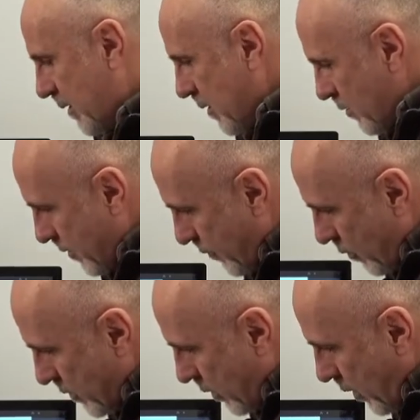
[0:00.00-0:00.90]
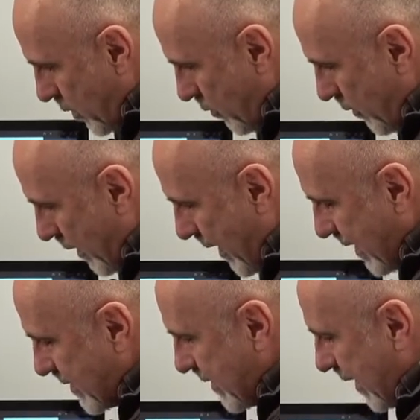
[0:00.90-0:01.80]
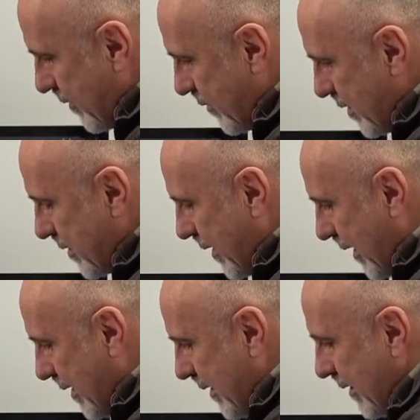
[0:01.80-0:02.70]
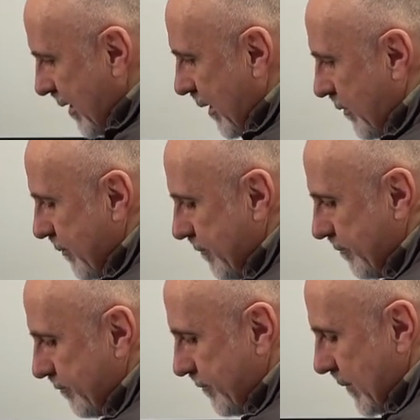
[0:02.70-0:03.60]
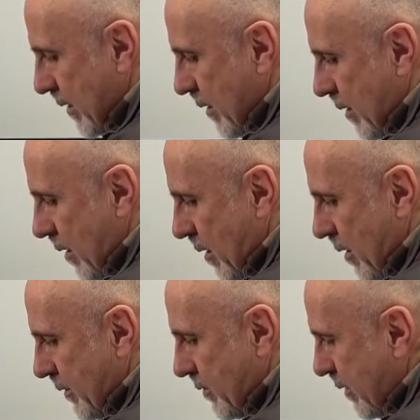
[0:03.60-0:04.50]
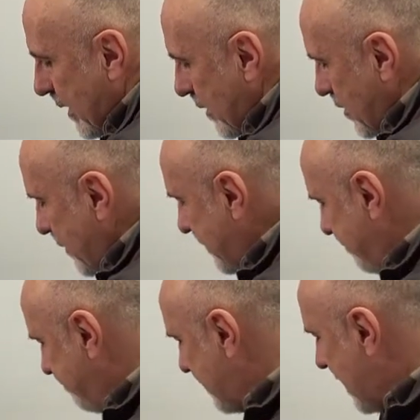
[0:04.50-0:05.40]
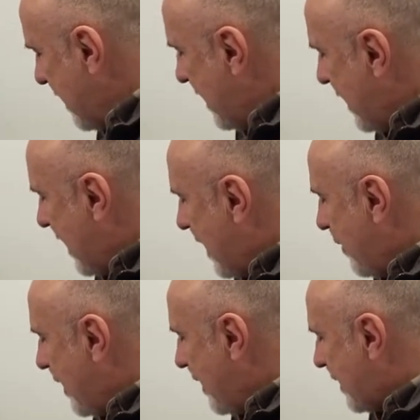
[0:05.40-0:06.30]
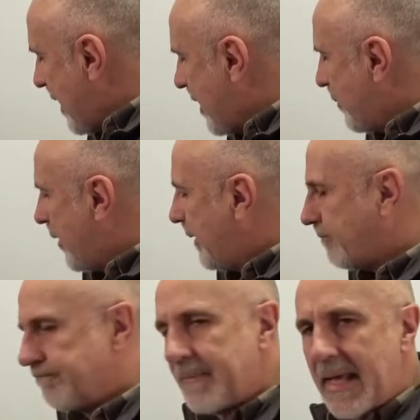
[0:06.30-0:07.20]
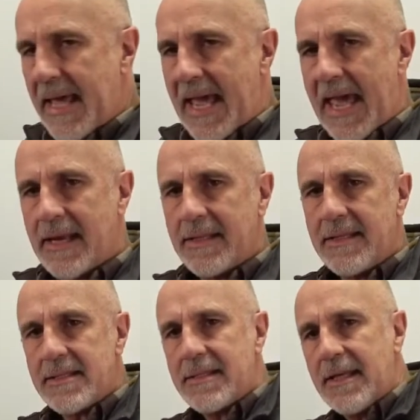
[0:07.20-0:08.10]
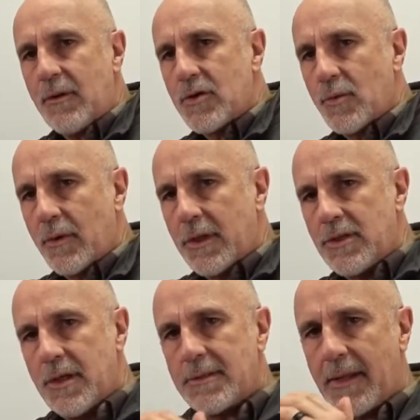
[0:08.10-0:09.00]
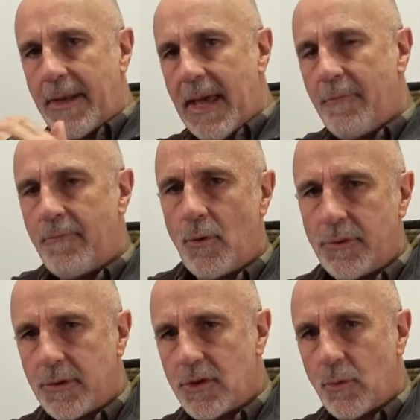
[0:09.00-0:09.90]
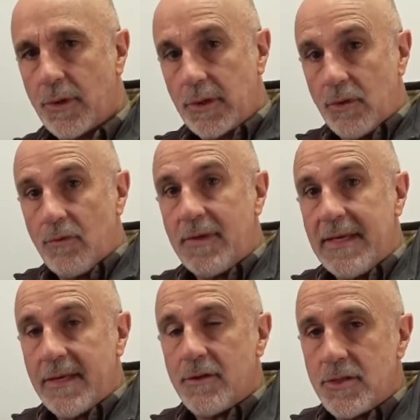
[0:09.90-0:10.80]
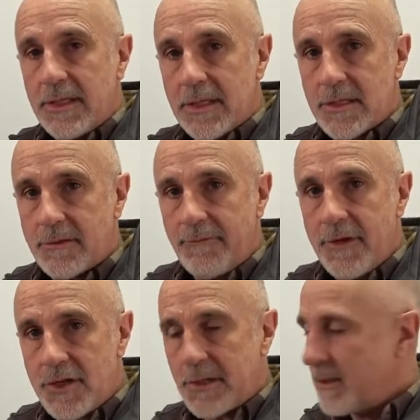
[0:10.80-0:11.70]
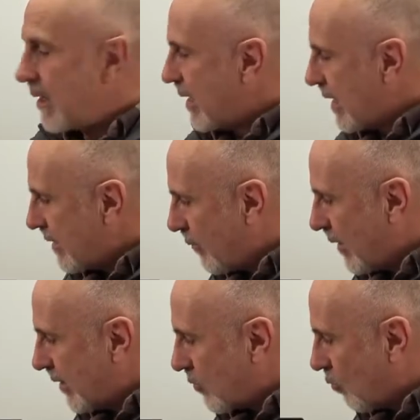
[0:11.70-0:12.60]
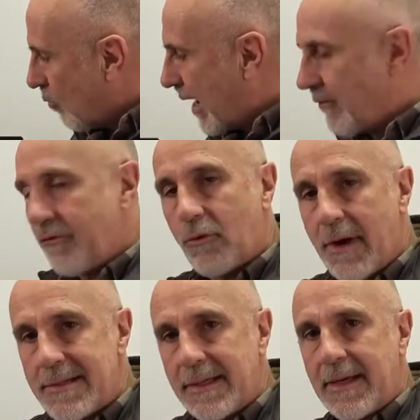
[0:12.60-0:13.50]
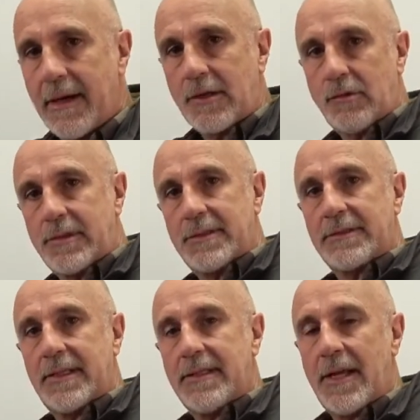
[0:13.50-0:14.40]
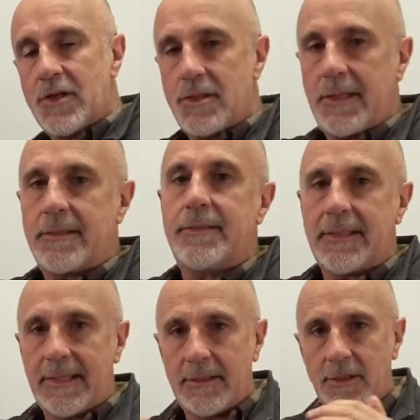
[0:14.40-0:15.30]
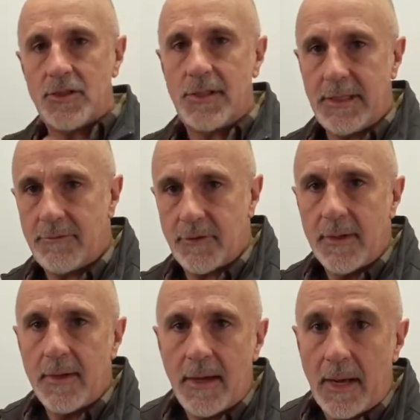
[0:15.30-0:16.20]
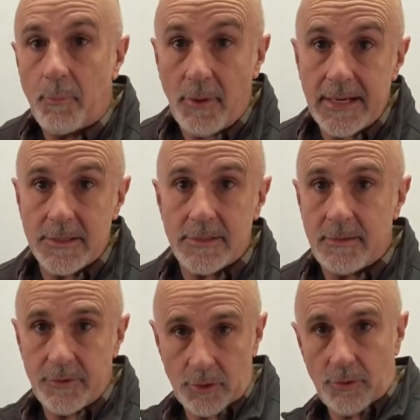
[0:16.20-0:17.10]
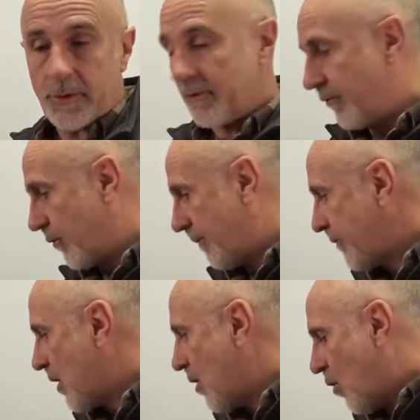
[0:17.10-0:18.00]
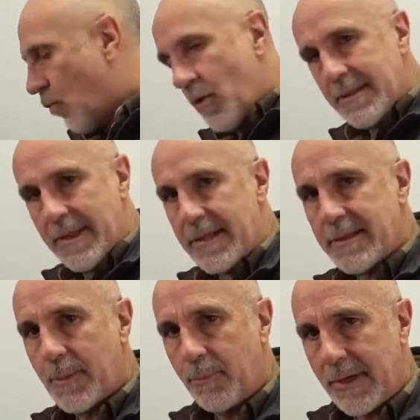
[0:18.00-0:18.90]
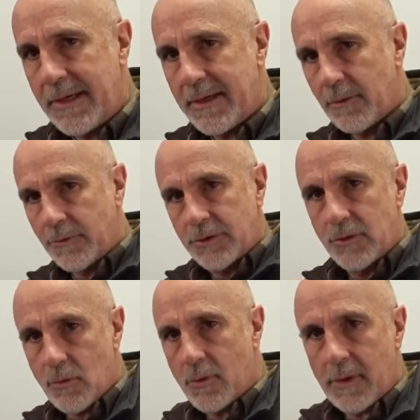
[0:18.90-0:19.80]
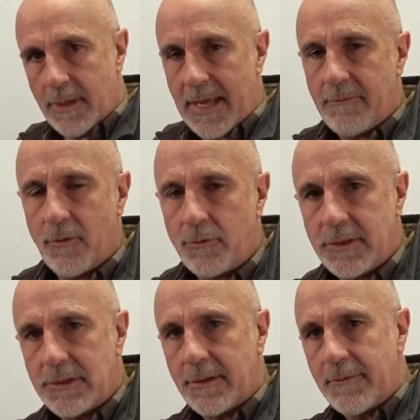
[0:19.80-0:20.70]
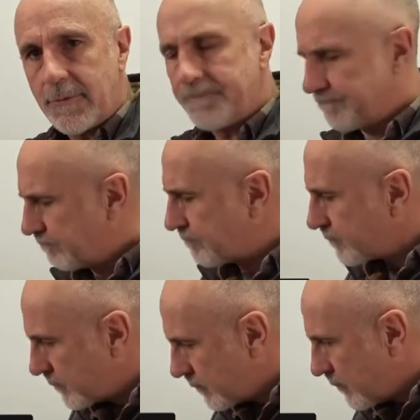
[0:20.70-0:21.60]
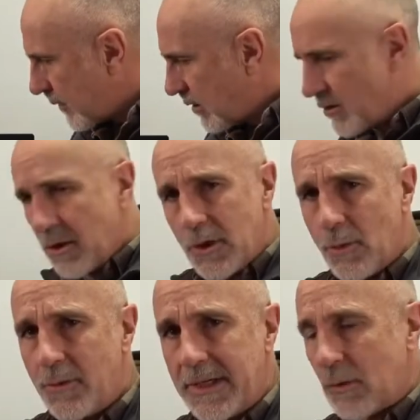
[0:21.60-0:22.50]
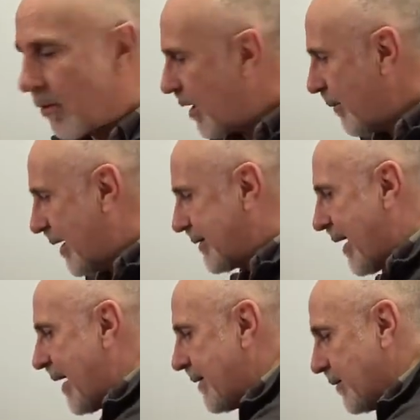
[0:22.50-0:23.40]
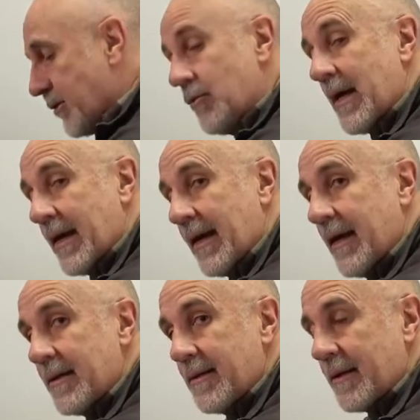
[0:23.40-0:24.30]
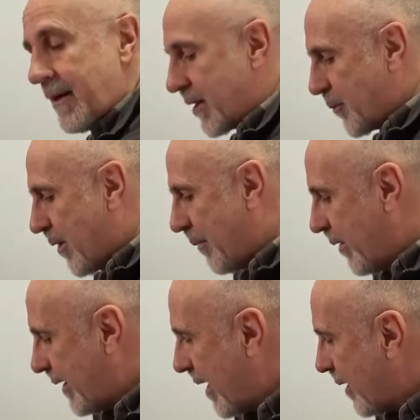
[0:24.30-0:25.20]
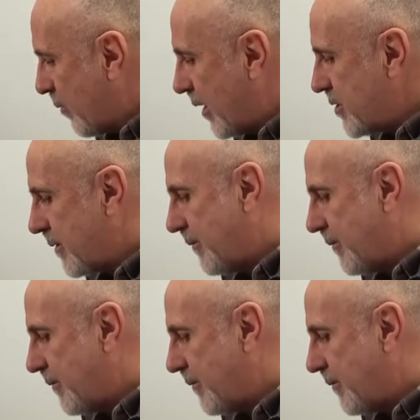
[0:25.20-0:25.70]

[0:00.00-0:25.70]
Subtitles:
So I'm going to load that standard just like I did the other onto the instrument, and I'm going to hit calibrate. And in this sequence we're going to adjust the lamp voltage to where the UV energy is sufficient that we get the right fluorescent characteristics in that sheet to get the achieved brightness level you're looking for. Once that's completed, it will store that voltage level, so you won't need to worry about that and do that again until the next primary calibration.